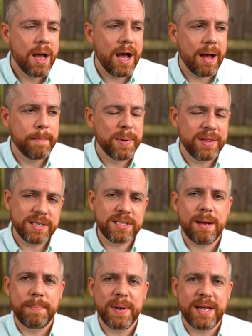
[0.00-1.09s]
uh, but this
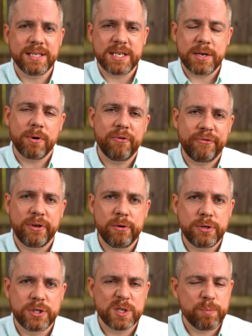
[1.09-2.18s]
company,
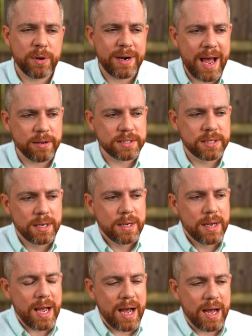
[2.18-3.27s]
ZeroFeud, just put out
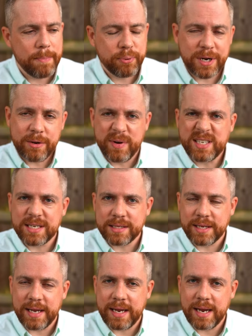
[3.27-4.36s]
uh, pretty
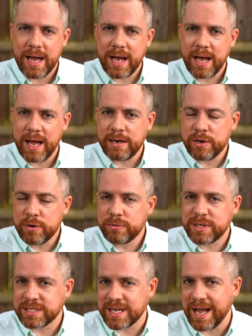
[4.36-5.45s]
recently uh, a new
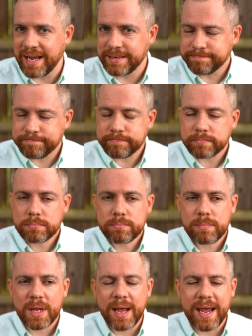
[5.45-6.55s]
design.
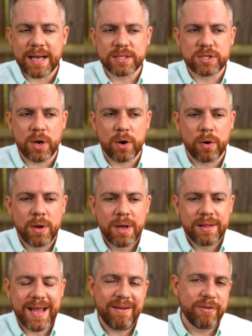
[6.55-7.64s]
And so
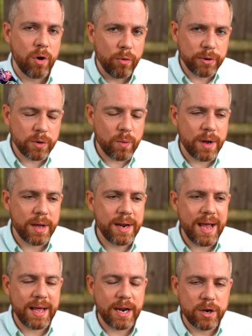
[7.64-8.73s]
they have an older one
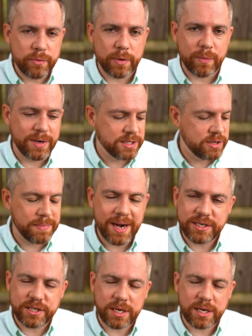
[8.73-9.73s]
and a newer one, so I'm gonna actually